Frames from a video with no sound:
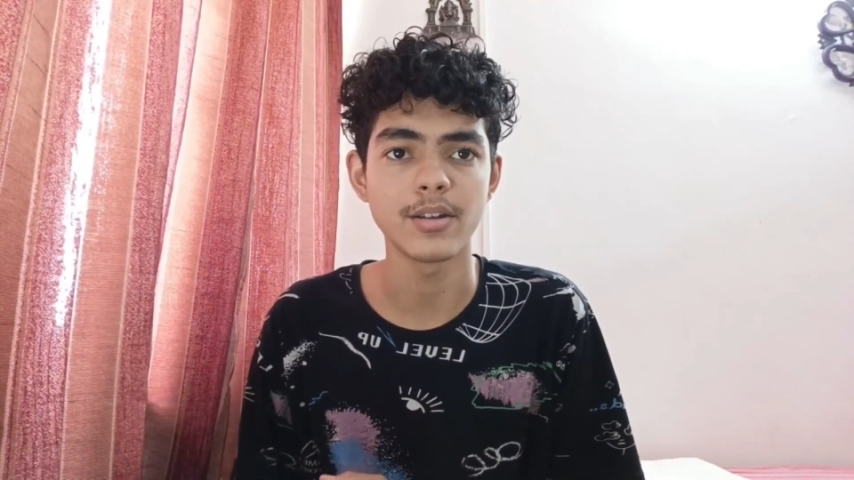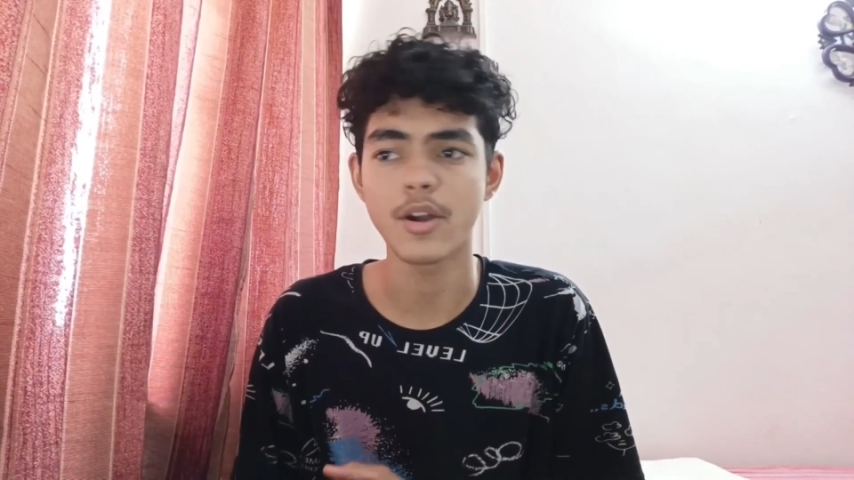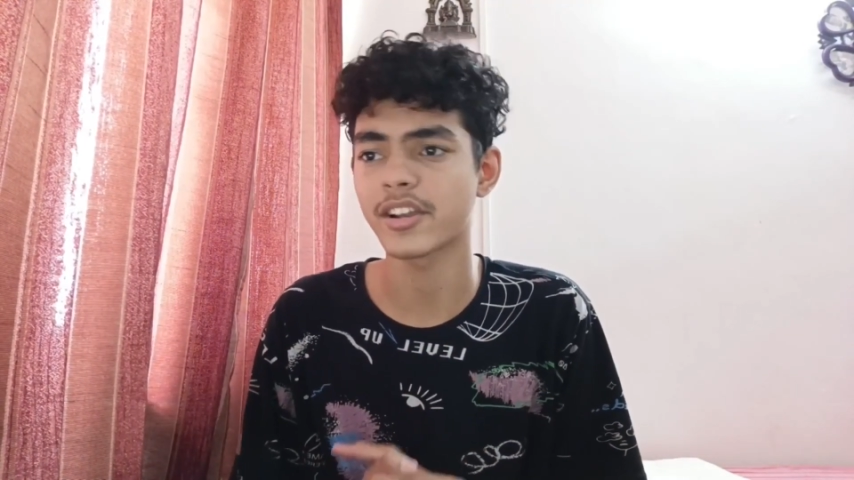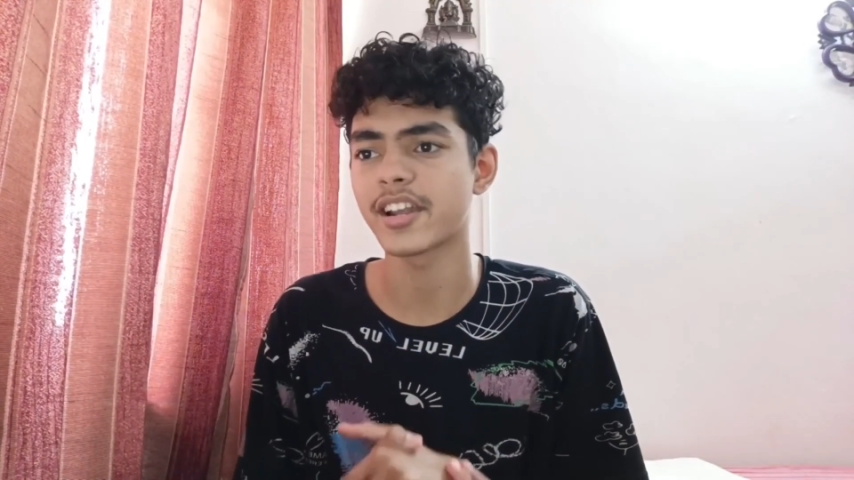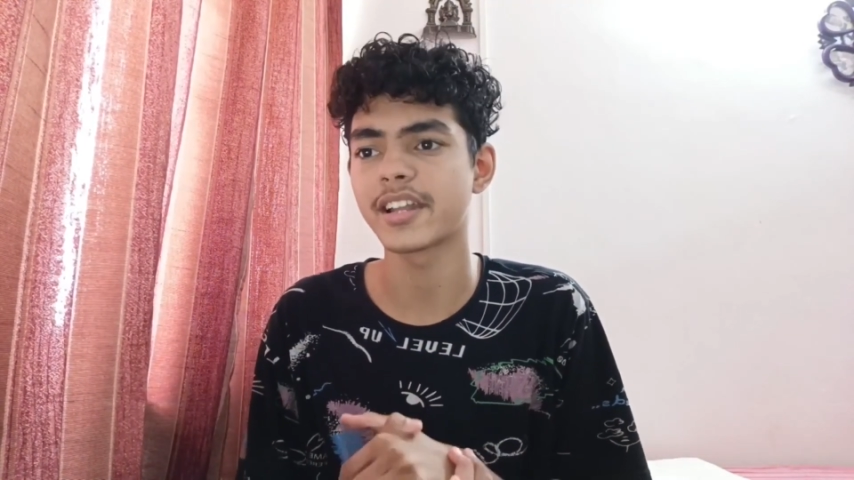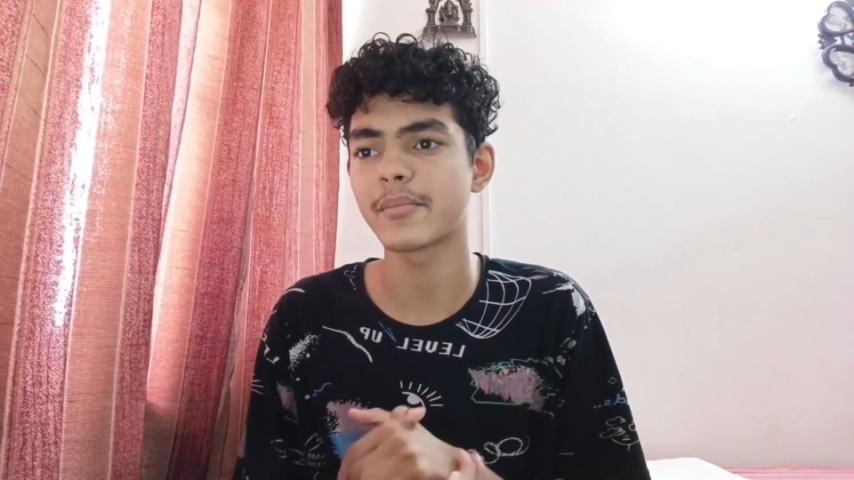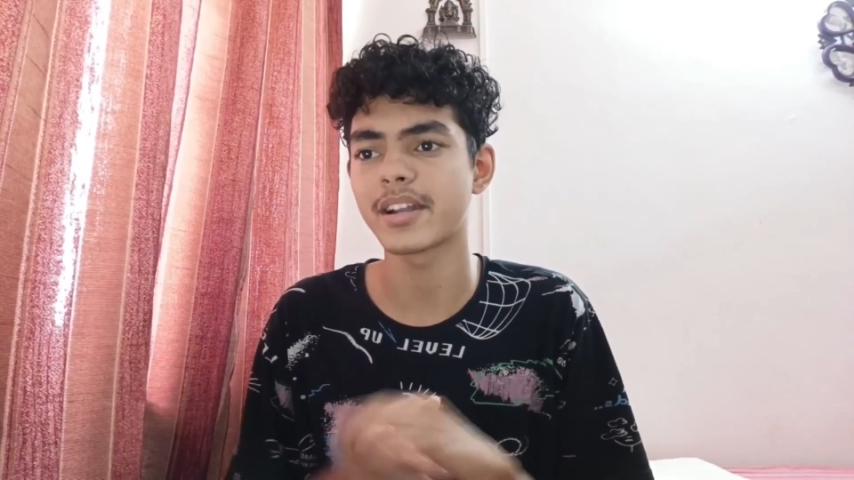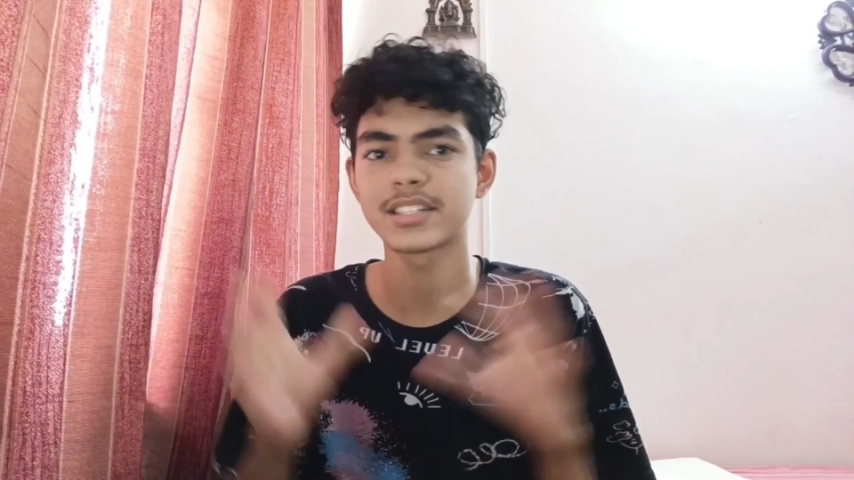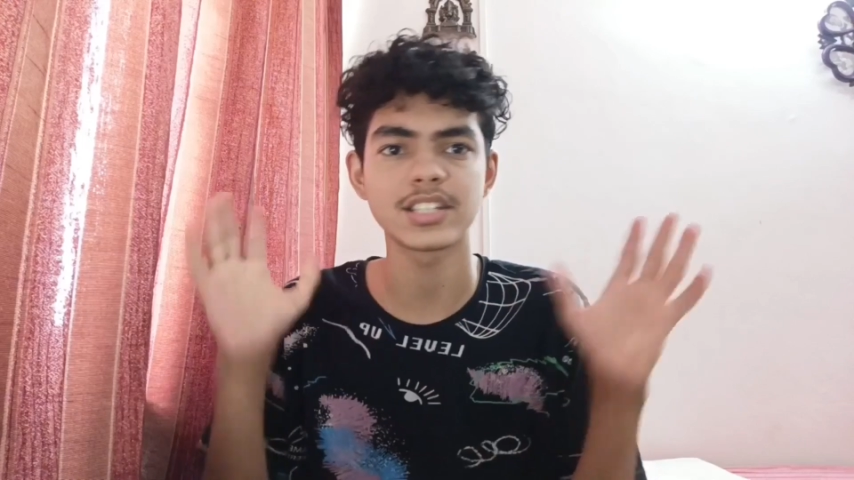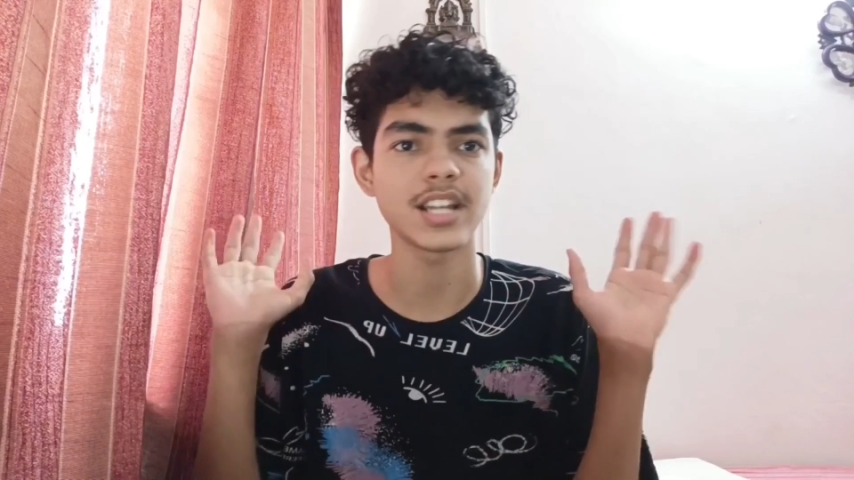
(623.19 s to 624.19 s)
not regretting my
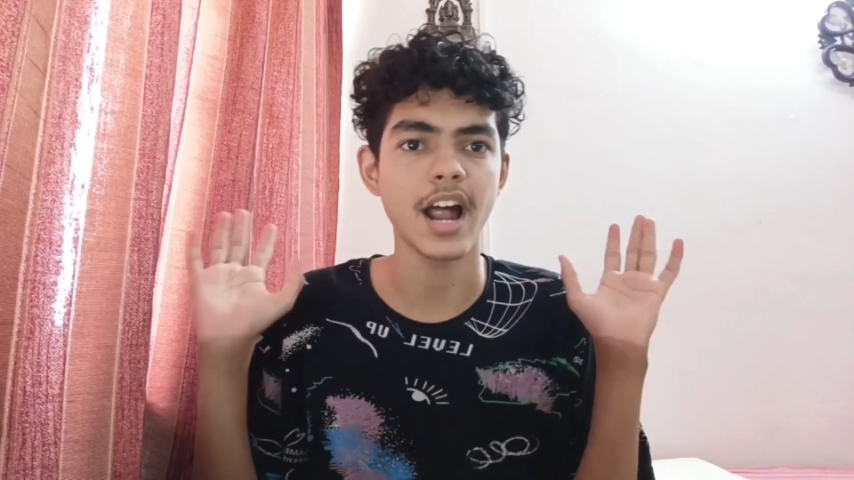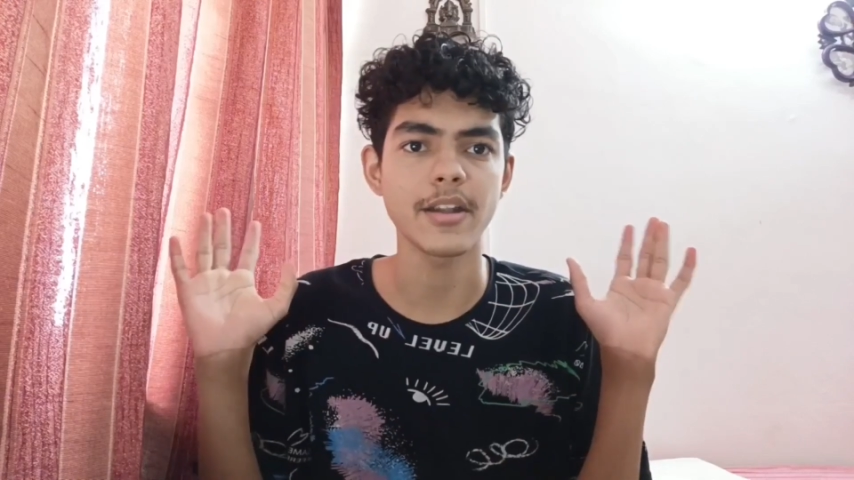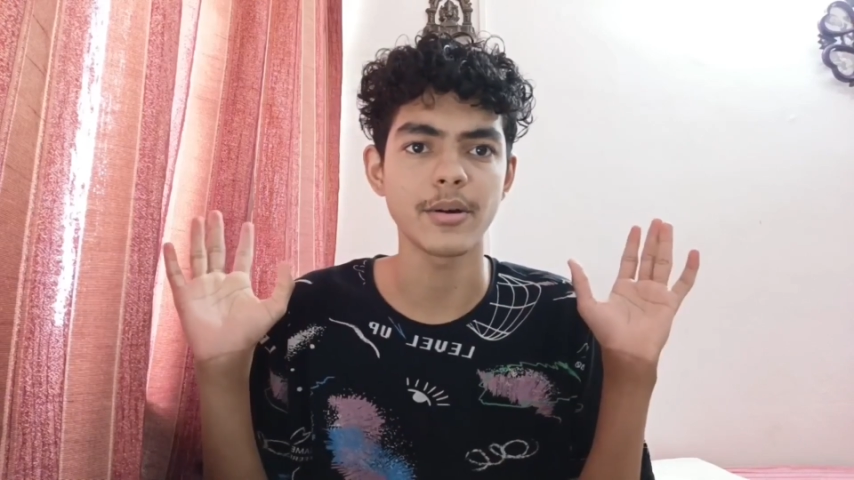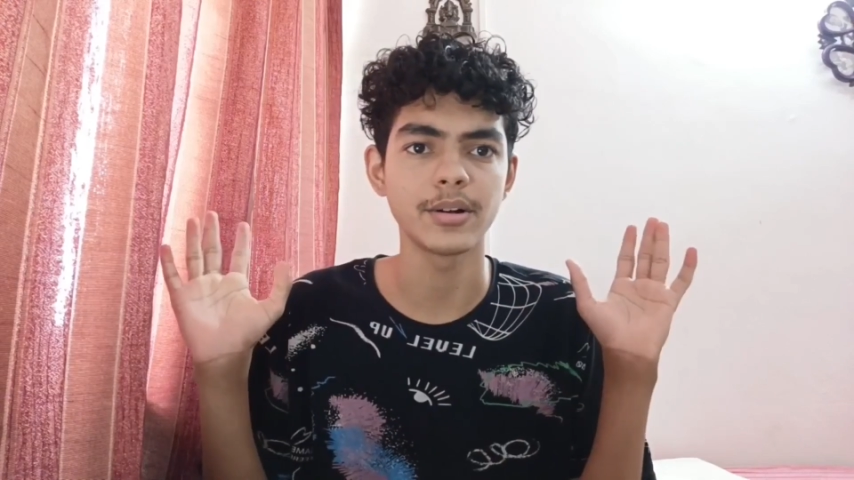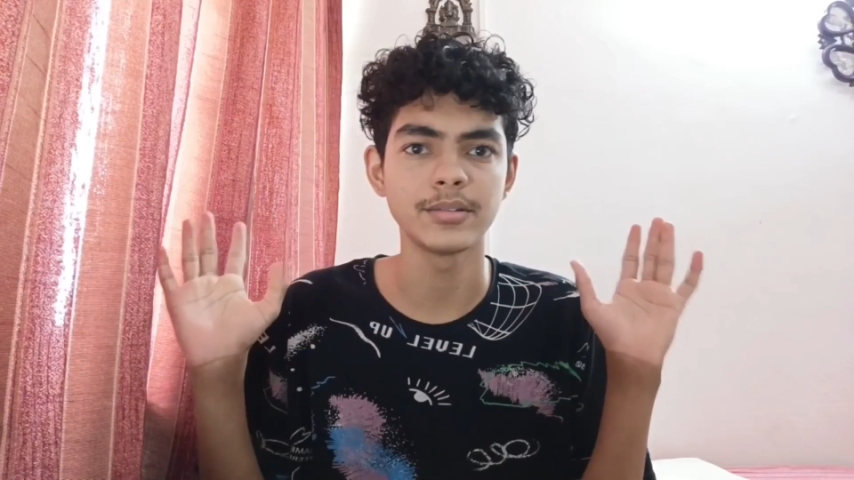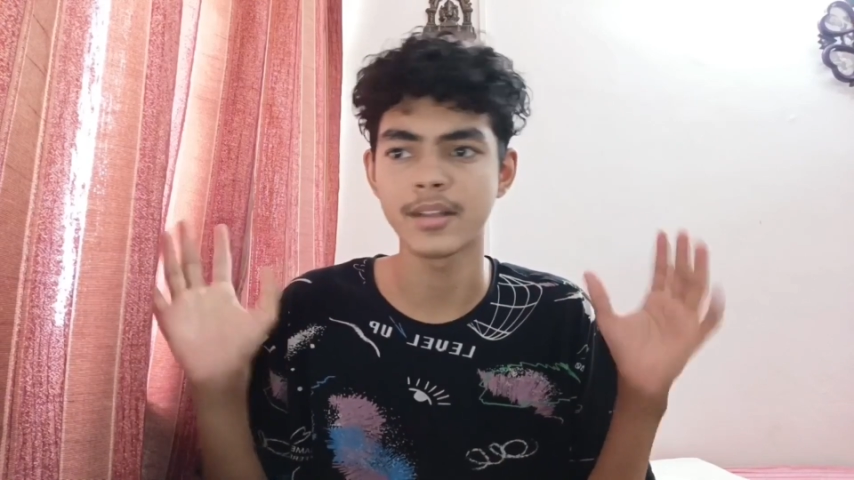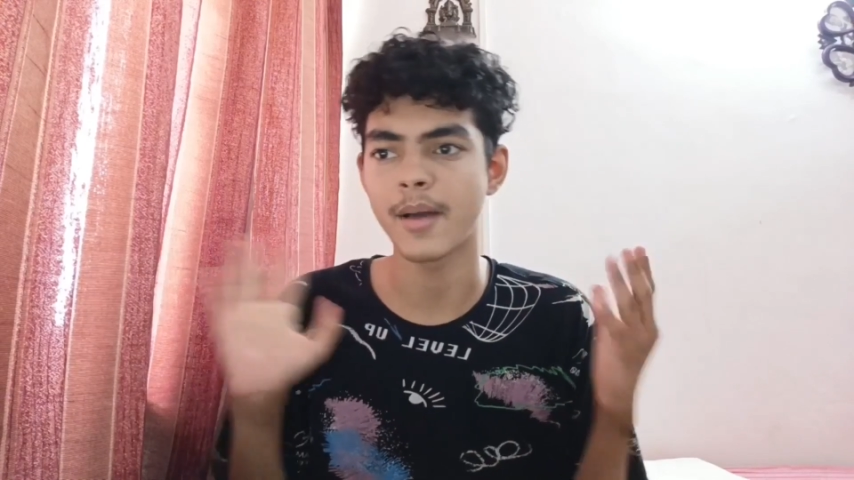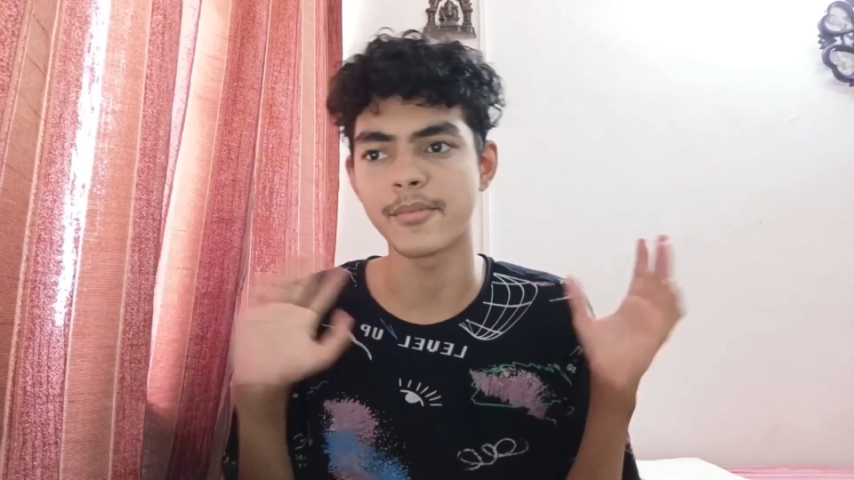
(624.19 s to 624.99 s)
decision at all.